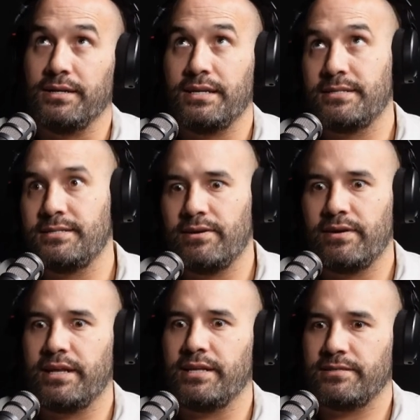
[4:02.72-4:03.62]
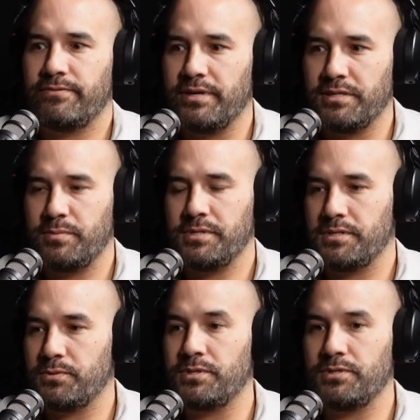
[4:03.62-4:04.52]
necessarily any different as a
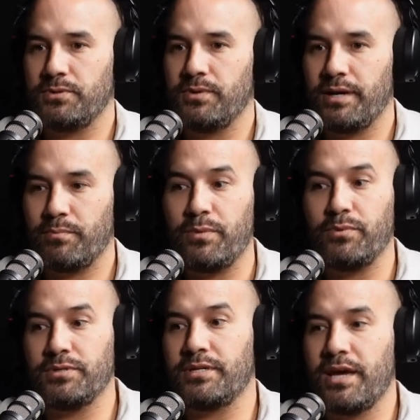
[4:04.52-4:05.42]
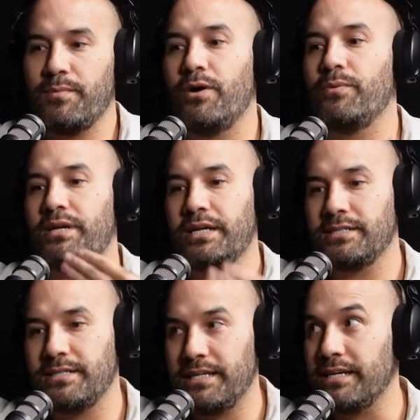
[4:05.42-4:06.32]
business. We still like people used to came, I want
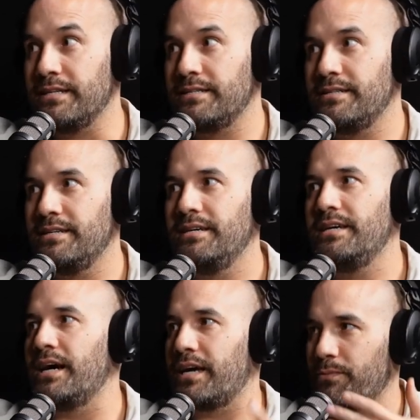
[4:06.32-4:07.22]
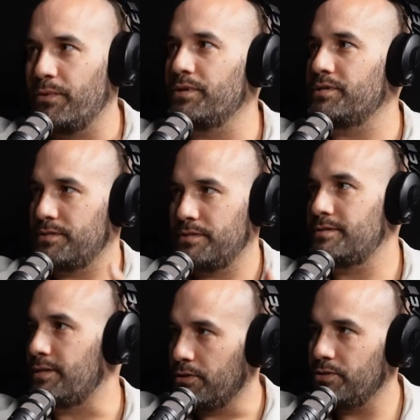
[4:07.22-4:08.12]
LinkedIn leads. Okay, well, this is a
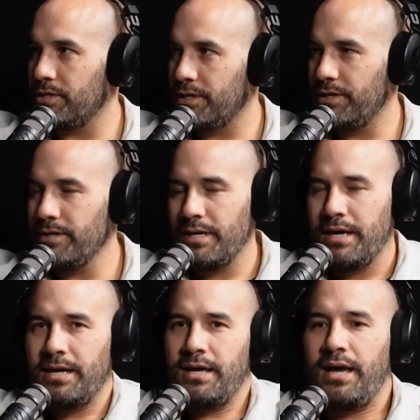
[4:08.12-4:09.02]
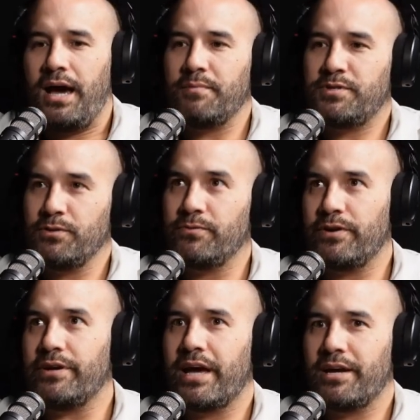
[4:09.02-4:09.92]
solution I know. I'm still
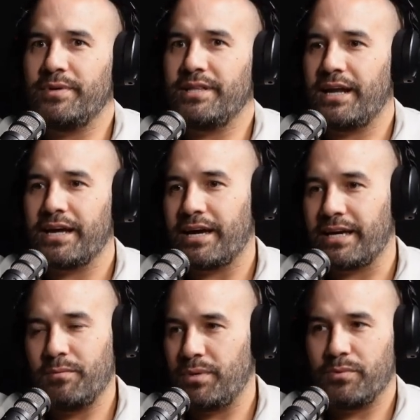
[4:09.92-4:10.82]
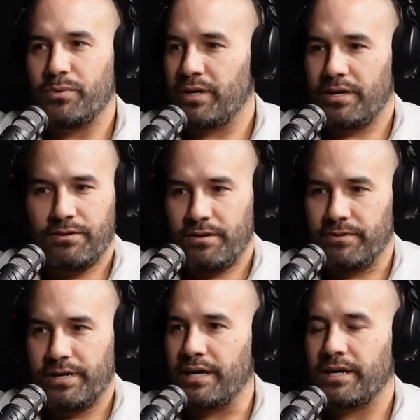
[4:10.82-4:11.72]
very adamant that like I get people
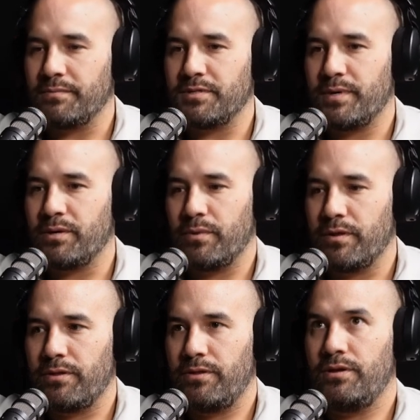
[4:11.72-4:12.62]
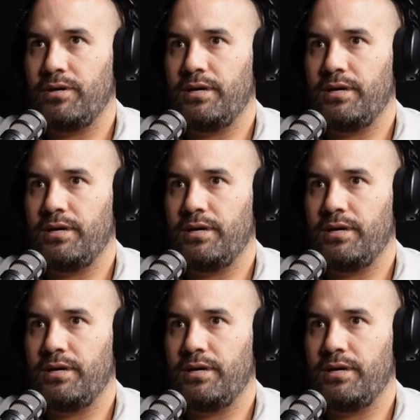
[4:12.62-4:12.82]
every day come to me with